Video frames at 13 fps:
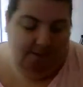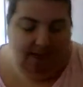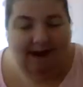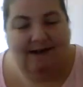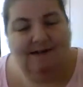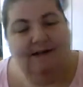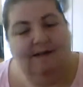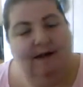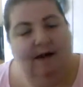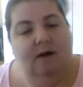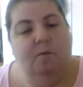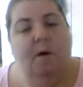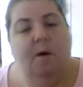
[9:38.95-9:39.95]
But as I
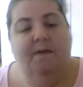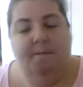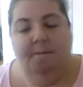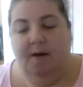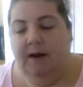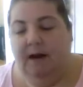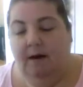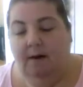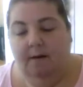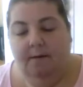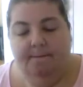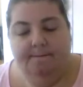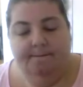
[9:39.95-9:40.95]
said, with the money
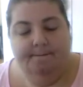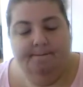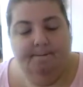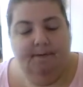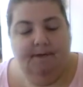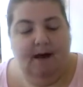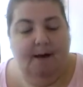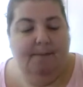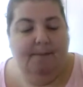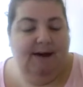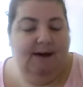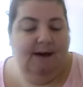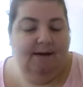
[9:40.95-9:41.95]
that I
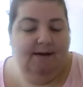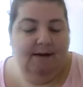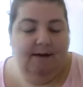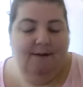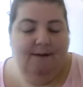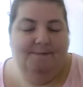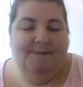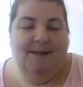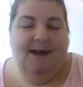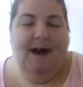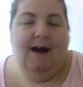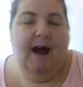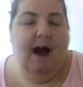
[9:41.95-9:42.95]
paid,
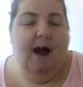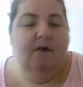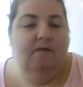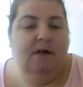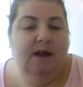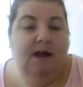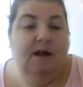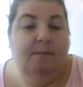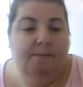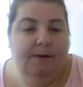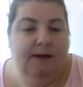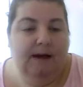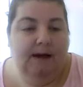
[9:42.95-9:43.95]
I can't really
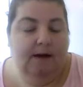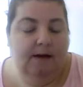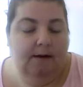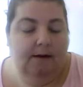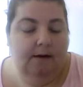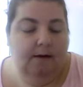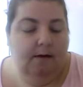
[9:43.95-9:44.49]
complain.